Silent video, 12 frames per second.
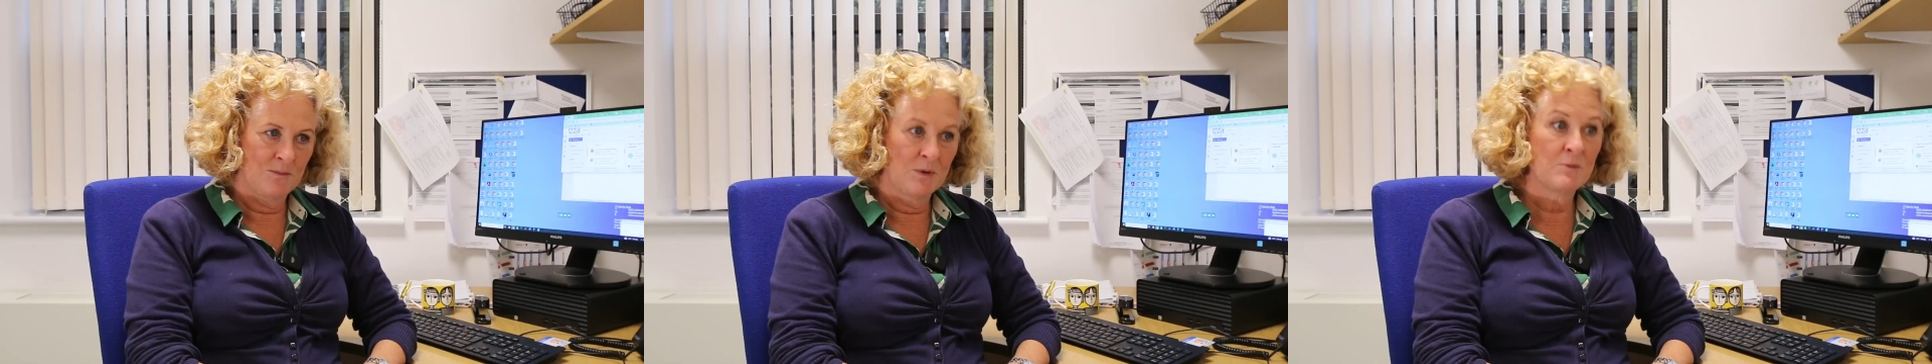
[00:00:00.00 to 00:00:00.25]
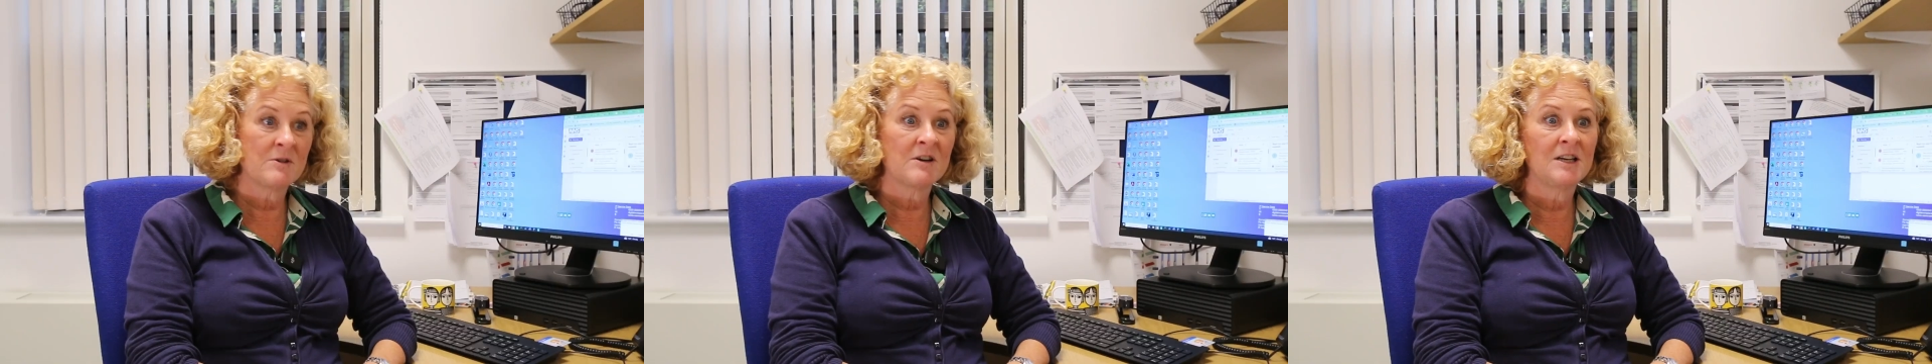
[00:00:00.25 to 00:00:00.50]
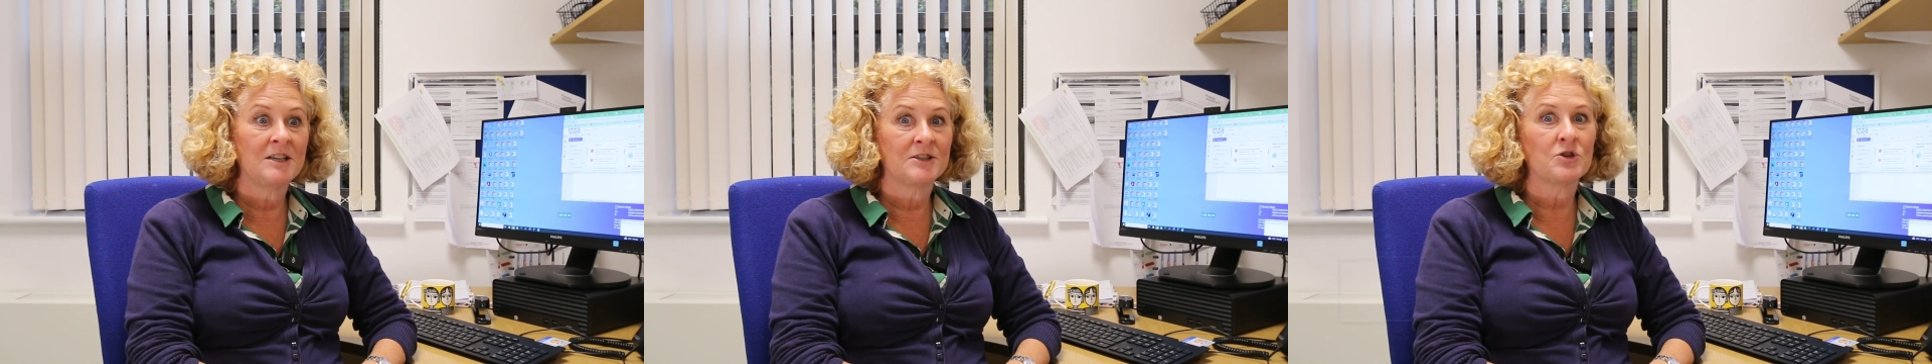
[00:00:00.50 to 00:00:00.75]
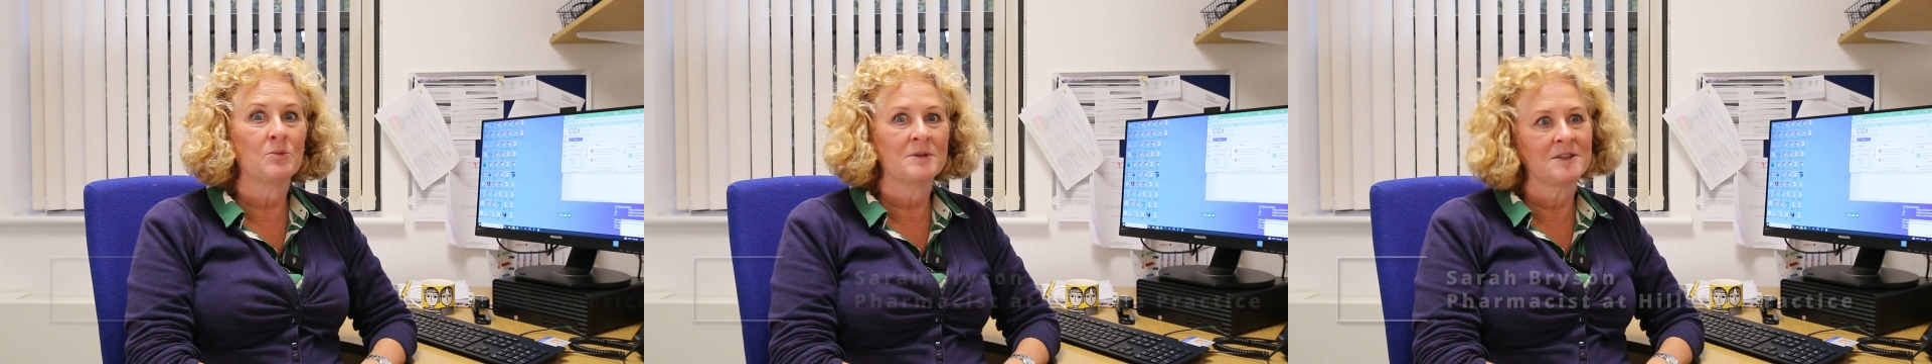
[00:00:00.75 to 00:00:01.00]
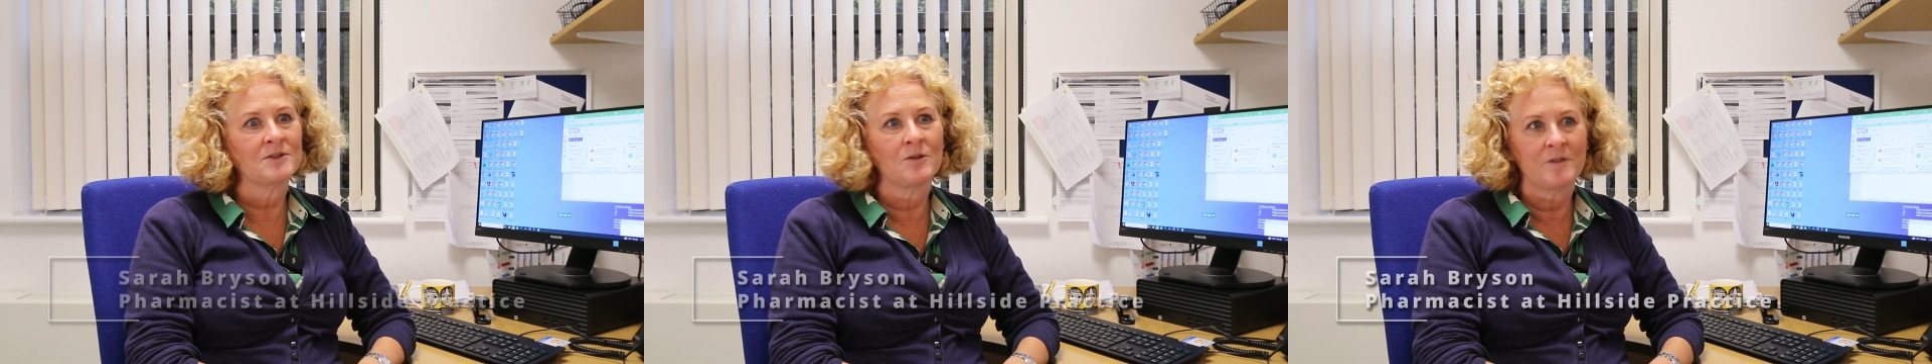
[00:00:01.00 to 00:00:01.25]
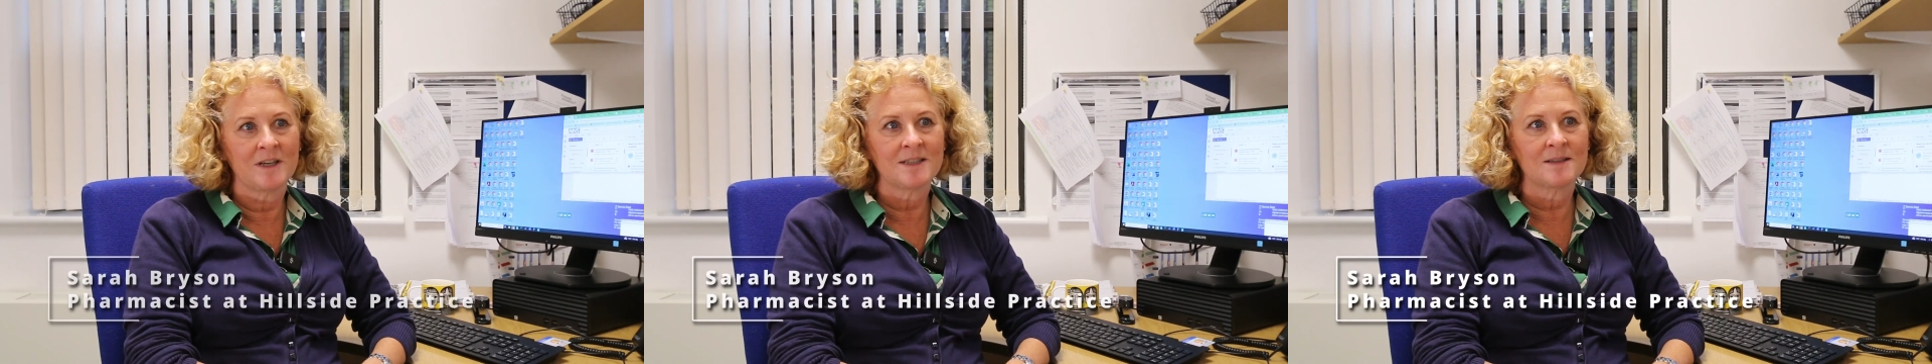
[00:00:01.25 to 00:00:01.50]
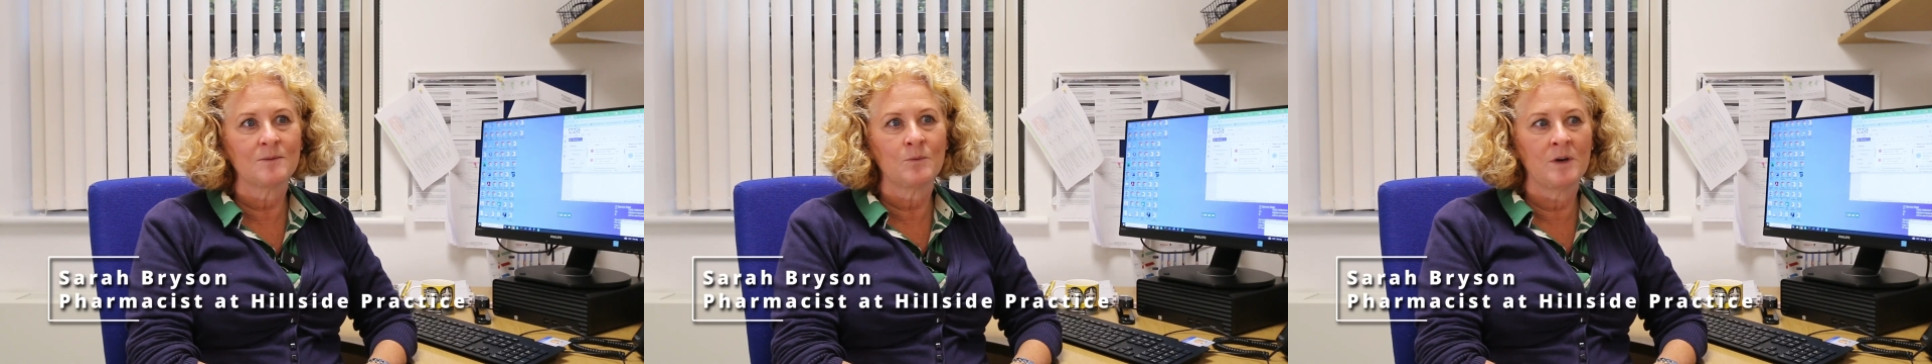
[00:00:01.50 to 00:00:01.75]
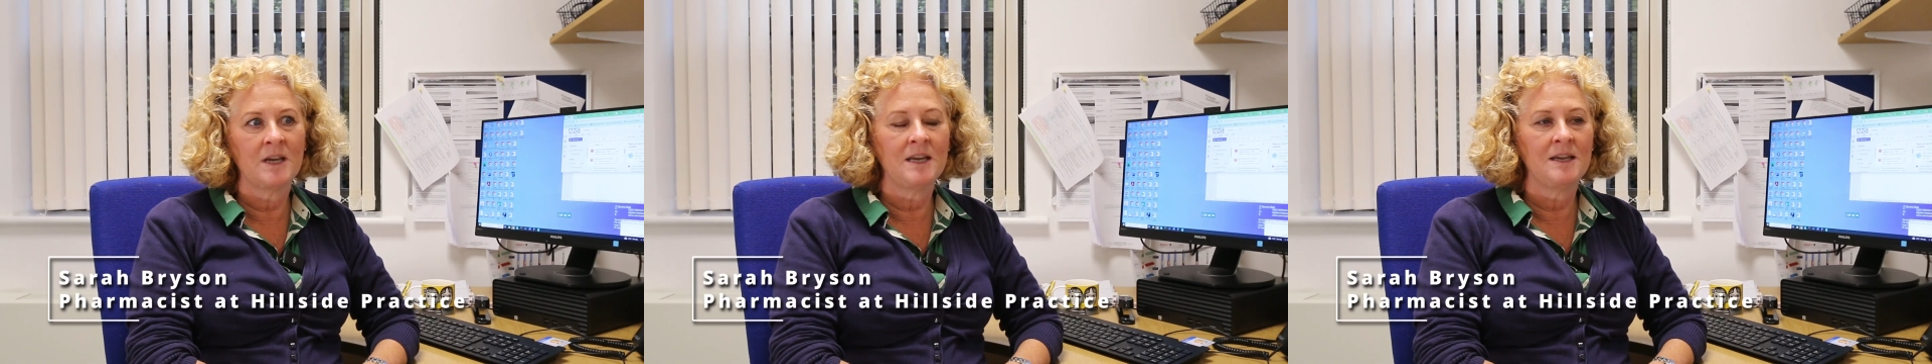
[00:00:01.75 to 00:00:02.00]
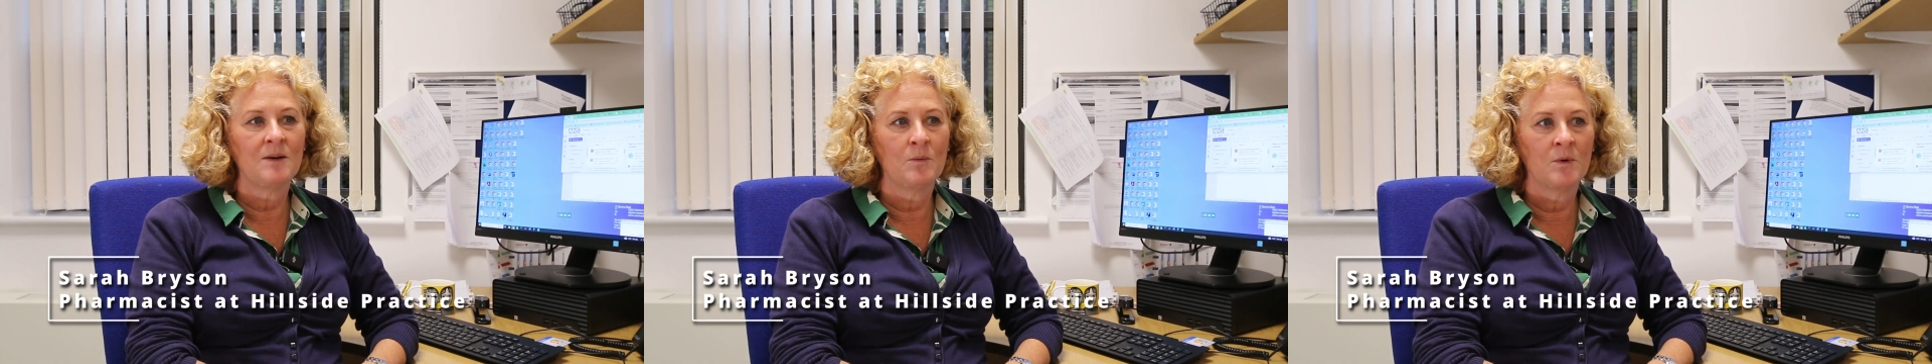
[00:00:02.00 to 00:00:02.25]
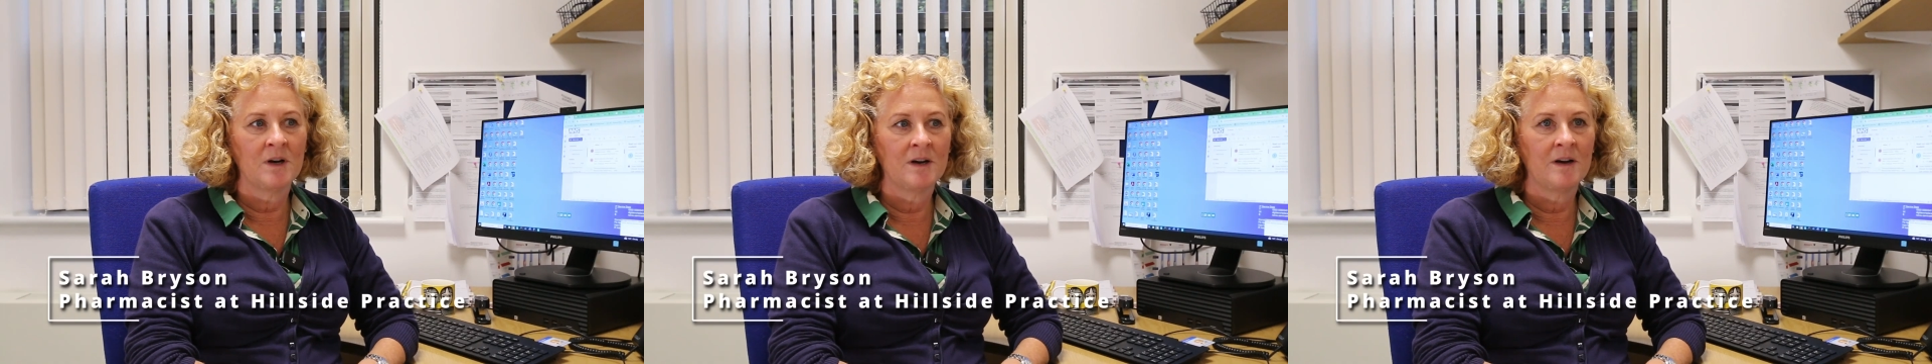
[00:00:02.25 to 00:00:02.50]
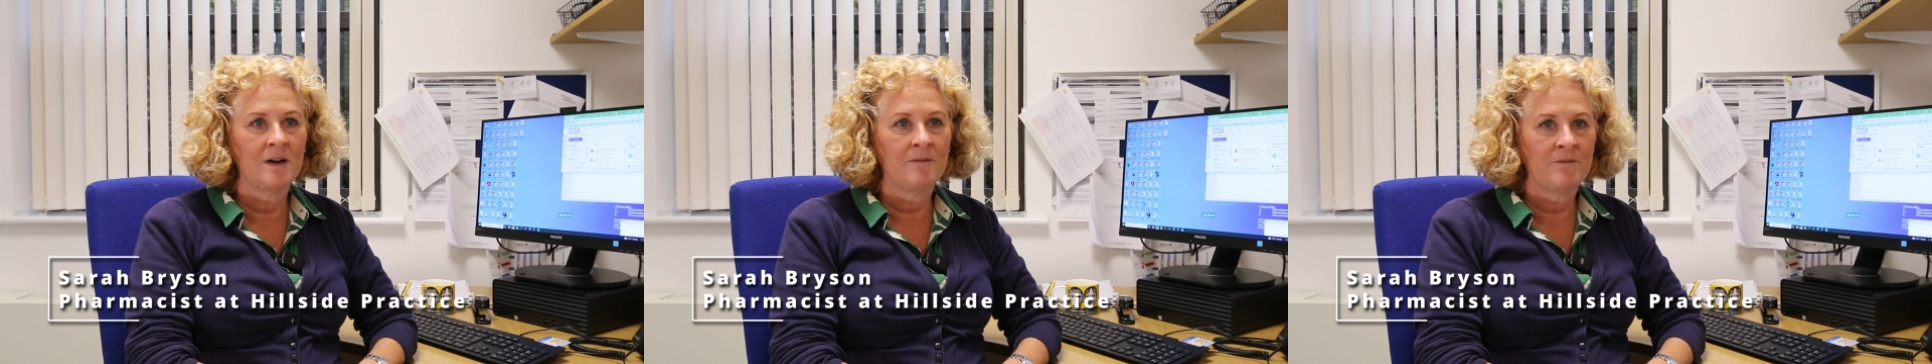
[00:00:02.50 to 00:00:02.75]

We were early adopters of it. We were